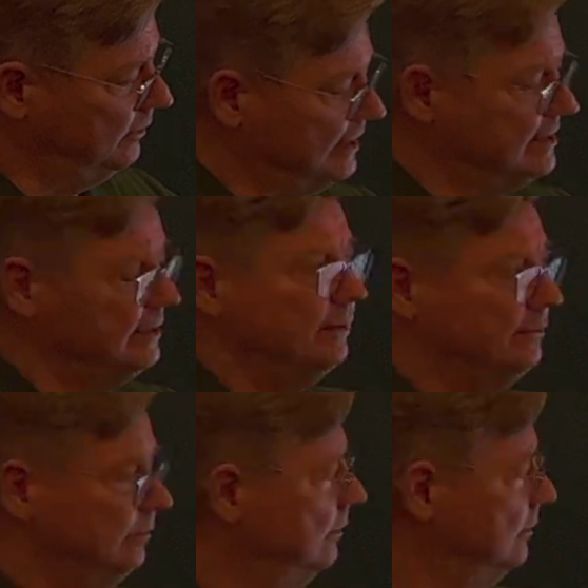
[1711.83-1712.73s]
test
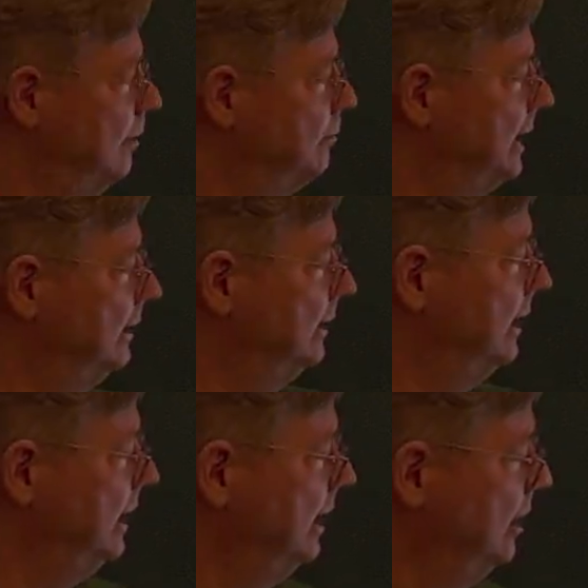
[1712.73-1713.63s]
template
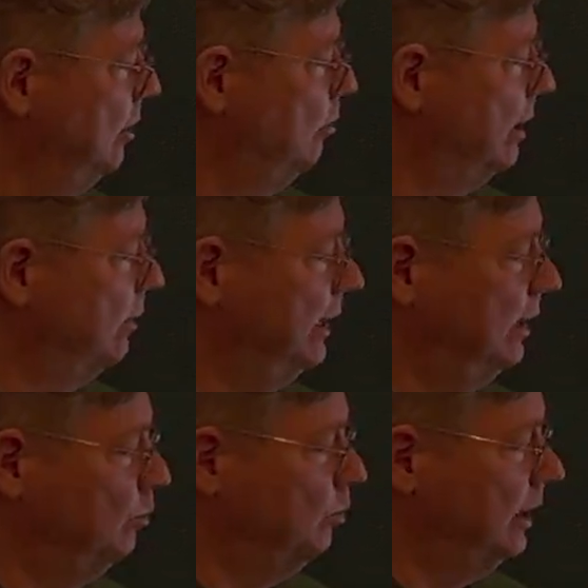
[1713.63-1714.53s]
where we
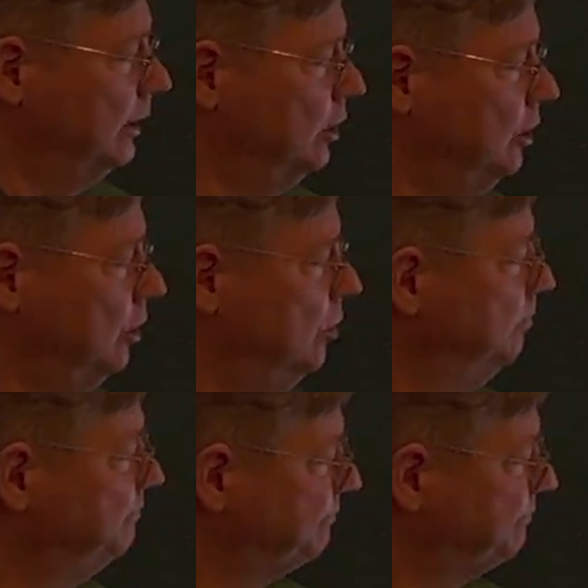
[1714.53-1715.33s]
in one go